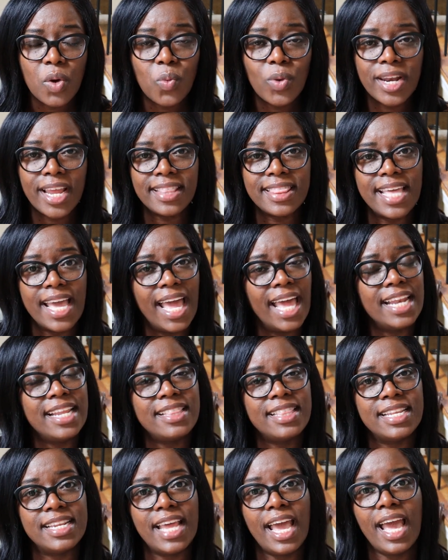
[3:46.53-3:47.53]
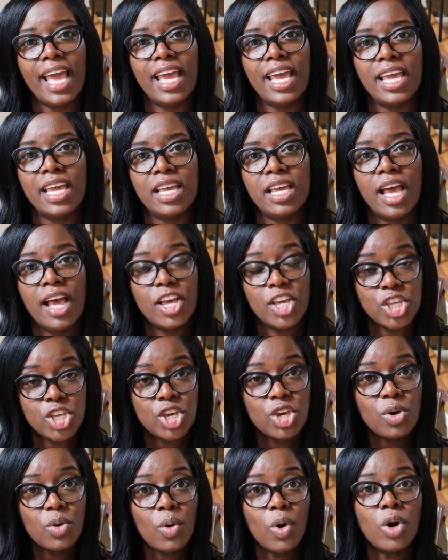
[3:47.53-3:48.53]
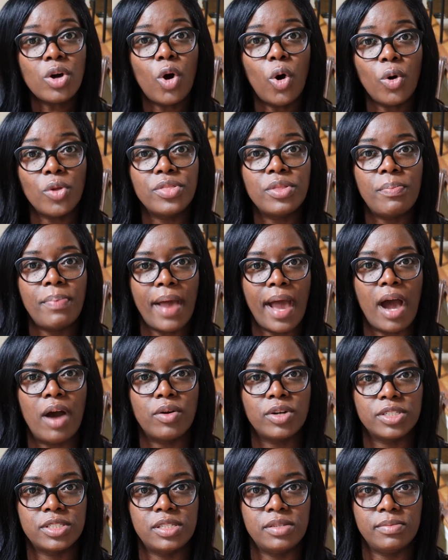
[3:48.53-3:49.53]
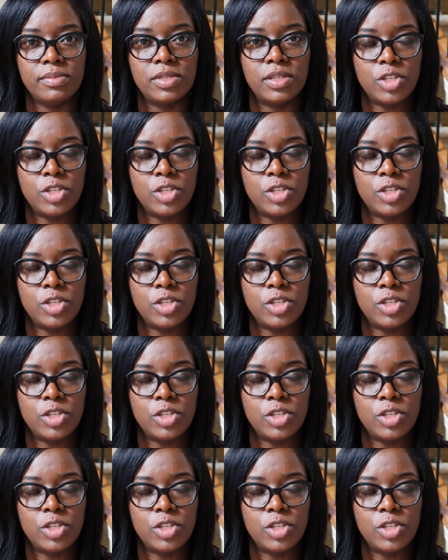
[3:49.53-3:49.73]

When at the end of the day, you hold the power to,